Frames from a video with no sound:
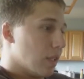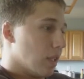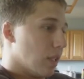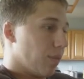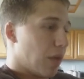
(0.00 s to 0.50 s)

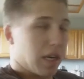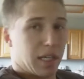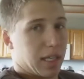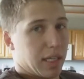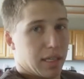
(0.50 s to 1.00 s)
I'm not
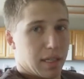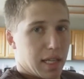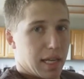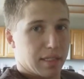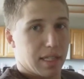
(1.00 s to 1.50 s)
going to get
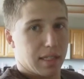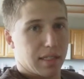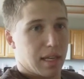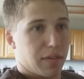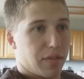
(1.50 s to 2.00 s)
into that because
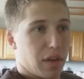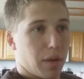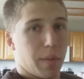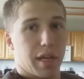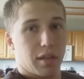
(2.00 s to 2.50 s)
that's not a
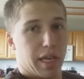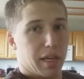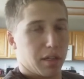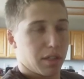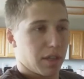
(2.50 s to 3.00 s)
fundamental
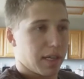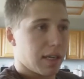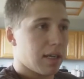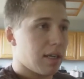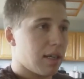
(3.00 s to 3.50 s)
gainer
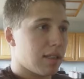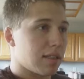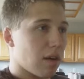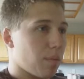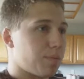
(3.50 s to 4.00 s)
trick.
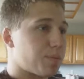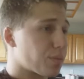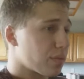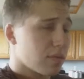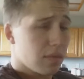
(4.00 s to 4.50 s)
So
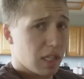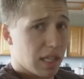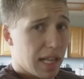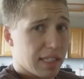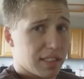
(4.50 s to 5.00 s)

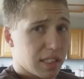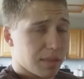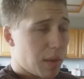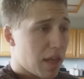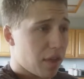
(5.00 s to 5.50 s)
that's
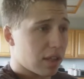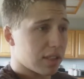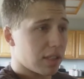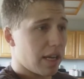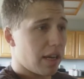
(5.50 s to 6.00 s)
just my
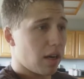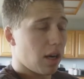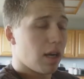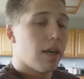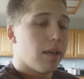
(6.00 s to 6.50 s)
thoughts on gainer
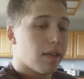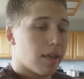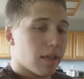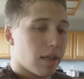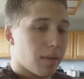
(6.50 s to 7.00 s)

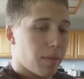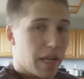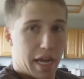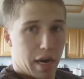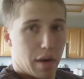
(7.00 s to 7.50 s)

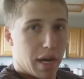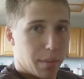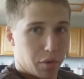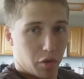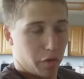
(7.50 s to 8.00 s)
and how I
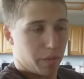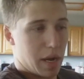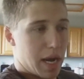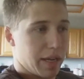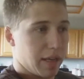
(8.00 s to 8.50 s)
improved
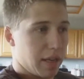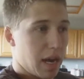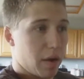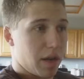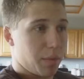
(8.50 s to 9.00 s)
mine,
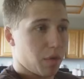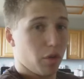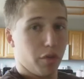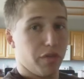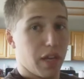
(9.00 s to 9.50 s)
how I
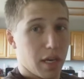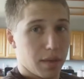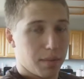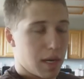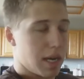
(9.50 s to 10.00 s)
improved
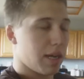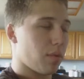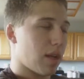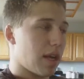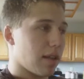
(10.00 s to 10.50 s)

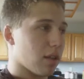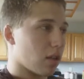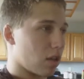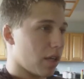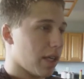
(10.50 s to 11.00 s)
mine when I
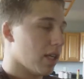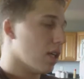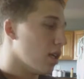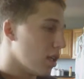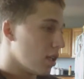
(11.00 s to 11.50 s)
learned
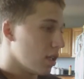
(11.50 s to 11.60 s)
it.